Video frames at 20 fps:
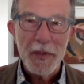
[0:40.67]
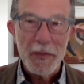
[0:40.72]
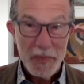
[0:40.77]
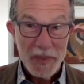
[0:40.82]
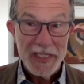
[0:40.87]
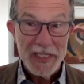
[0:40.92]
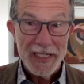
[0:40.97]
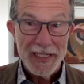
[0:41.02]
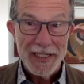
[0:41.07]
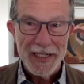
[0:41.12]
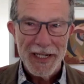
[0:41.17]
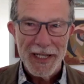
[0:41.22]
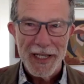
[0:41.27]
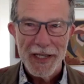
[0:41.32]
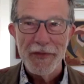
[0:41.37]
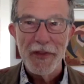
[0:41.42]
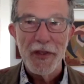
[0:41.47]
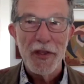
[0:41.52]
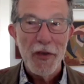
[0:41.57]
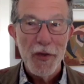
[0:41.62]
particularly
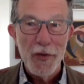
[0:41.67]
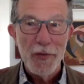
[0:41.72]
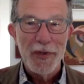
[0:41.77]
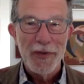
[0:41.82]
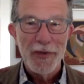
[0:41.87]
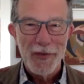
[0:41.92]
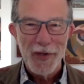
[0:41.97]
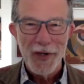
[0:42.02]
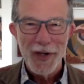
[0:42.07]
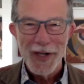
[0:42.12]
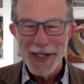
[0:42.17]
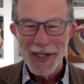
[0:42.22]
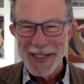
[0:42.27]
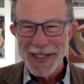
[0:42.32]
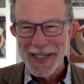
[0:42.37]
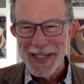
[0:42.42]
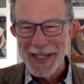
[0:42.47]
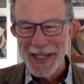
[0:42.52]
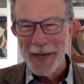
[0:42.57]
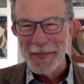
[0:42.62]
of the human
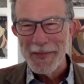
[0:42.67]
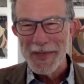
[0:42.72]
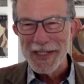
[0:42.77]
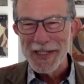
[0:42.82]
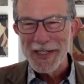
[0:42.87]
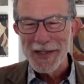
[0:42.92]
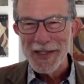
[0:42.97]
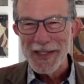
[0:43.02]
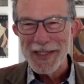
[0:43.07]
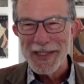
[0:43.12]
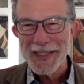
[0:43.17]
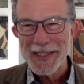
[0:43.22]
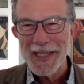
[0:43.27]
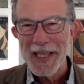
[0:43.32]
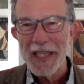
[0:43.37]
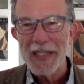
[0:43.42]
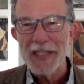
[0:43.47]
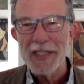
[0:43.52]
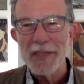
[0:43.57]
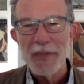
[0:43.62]
variety, coming to this
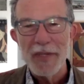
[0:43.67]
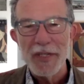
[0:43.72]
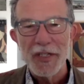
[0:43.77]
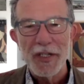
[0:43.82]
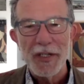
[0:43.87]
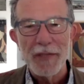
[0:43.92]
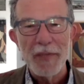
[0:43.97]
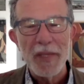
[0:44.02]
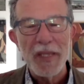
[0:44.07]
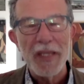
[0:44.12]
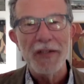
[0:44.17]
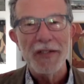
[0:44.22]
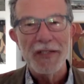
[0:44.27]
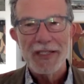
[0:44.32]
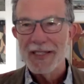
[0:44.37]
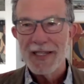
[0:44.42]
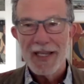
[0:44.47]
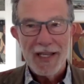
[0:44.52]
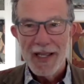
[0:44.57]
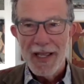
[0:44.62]
exhibition
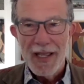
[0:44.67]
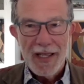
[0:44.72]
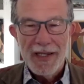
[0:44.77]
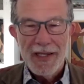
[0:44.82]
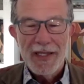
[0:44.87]
because it